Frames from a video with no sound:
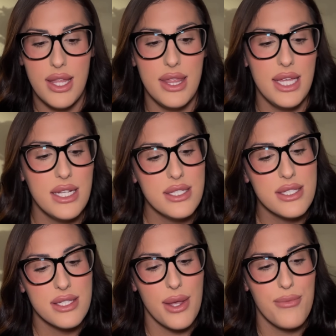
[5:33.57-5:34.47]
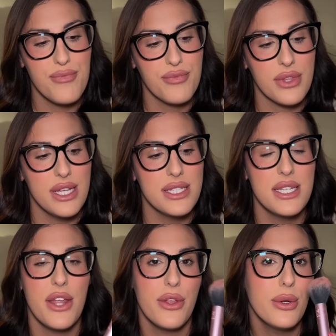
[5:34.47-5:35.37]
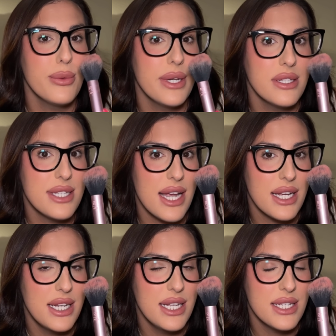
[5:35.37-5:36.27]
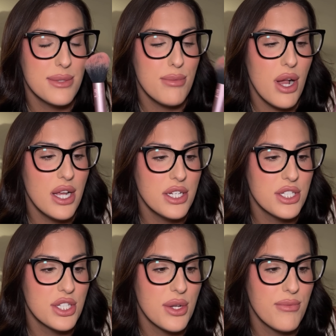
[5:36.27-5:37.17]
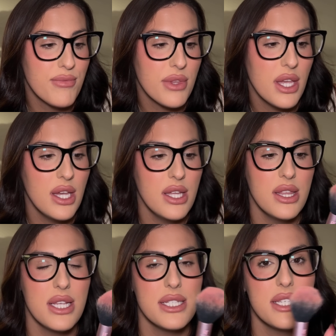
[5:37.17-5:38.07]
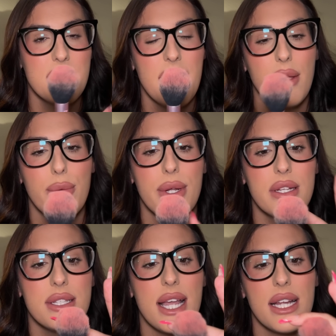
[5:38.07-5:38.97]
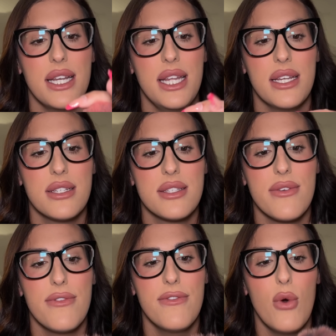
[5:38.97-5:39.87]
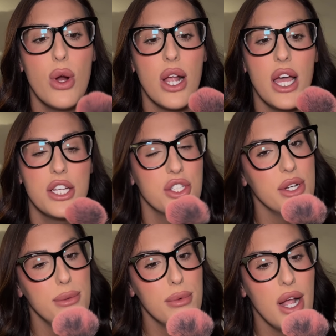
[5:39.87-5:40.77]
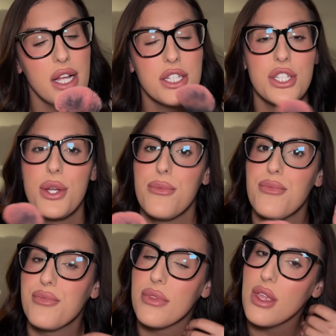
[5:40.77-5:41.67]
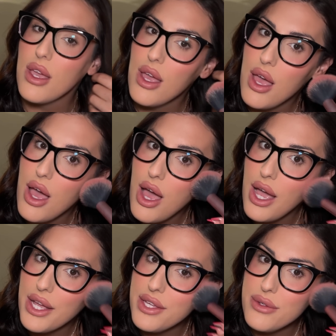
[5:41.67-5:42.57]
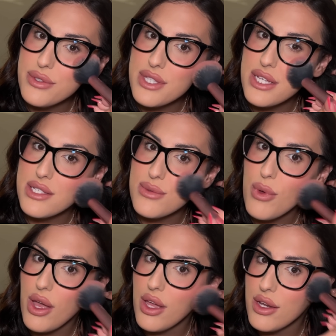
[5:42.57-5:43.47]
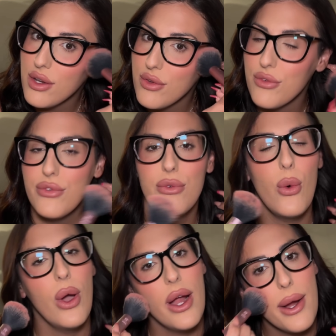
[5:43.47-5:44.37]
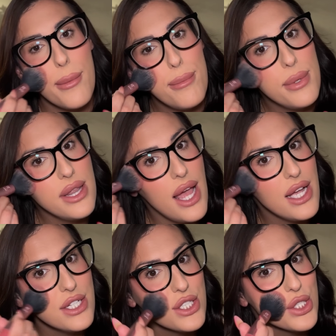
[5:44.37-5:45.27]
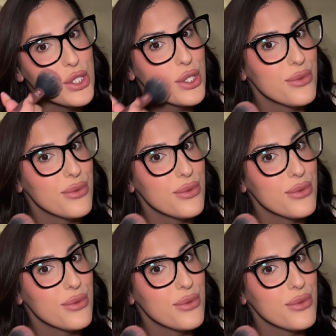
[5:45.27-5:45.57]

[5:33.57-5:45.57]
This is another Real Techniques brush. This is a Real Techniques 400 brush. I use this one for blush.